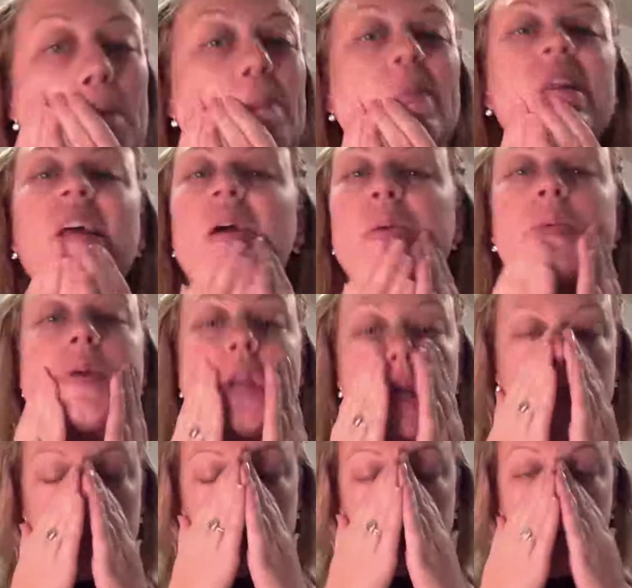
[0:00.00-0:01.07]
But I wanted
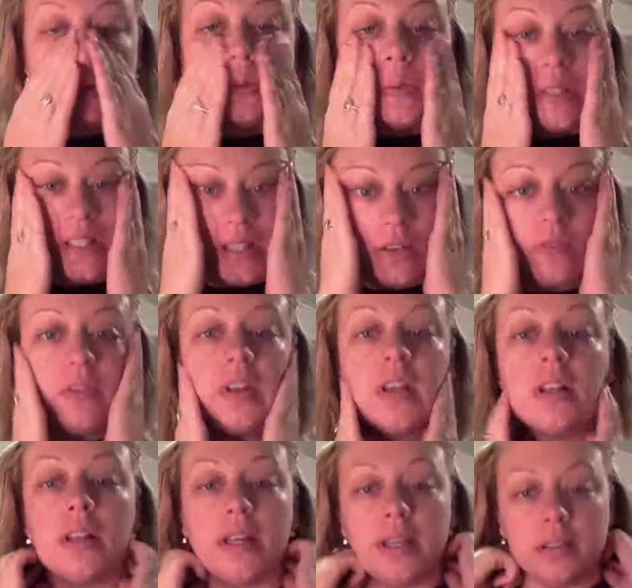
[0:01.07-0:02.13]
to
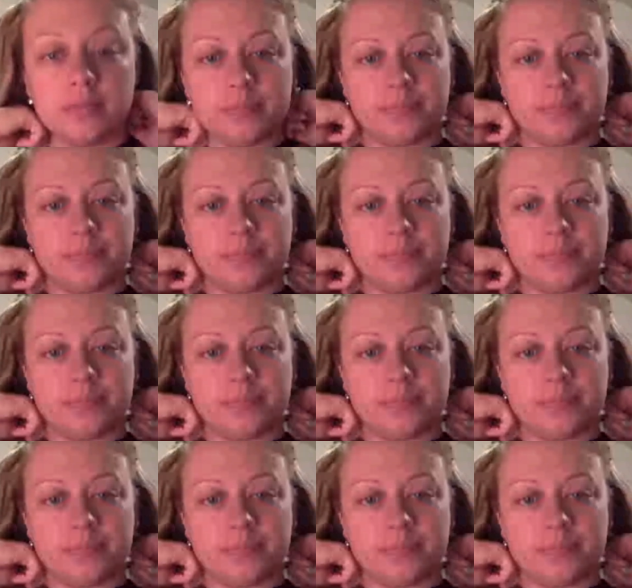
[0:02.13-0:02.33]
specifically